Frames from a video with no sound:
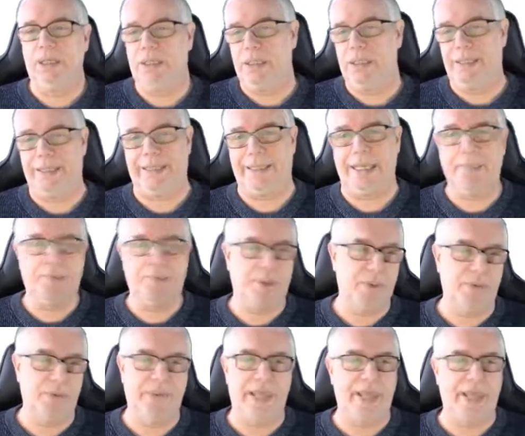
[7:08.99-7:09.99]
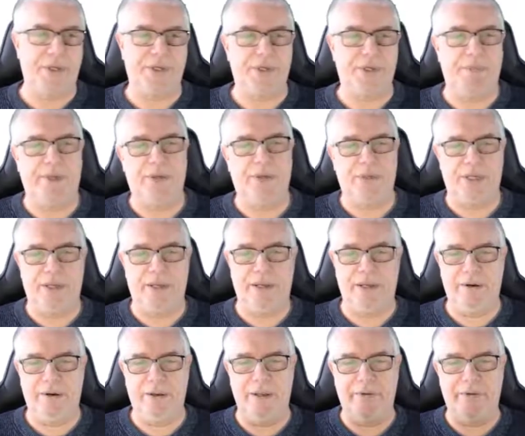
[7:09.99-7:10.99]
skip through this, because
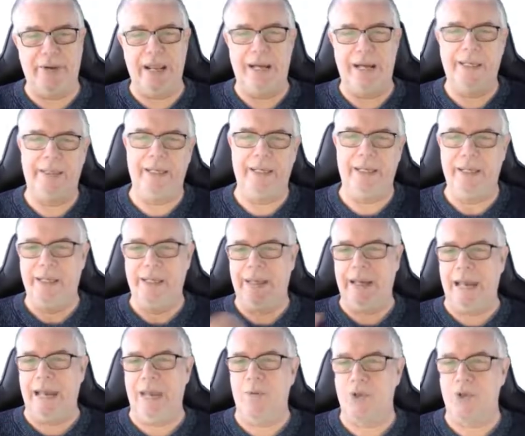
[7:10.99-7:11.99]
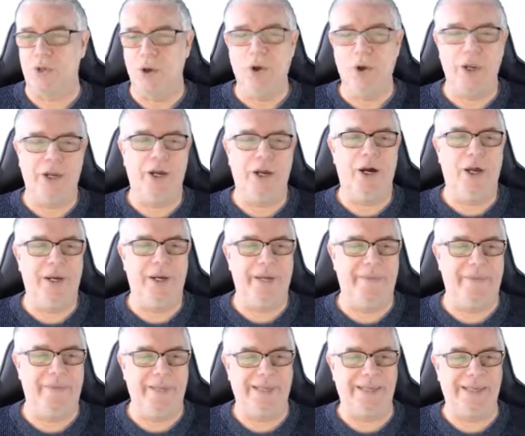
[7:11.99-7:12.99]
in reality I was going on,
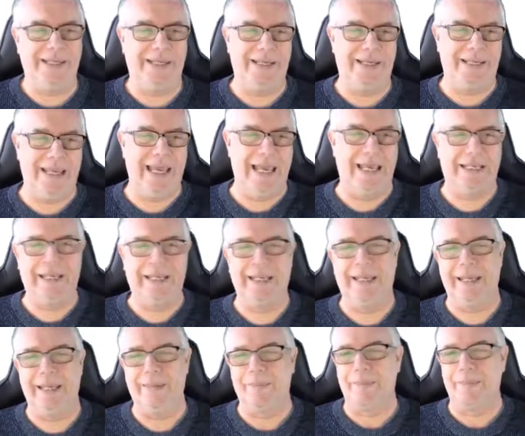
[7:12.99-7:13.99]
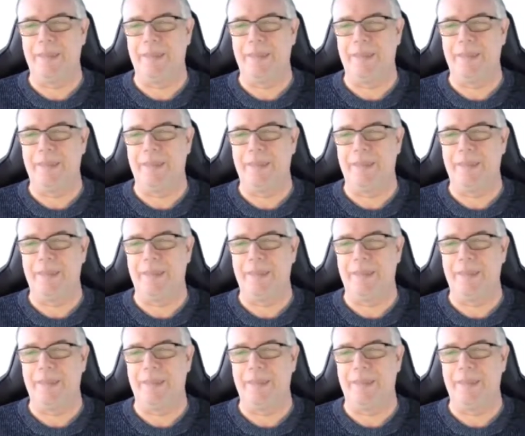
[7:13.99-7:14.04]
and this is exactly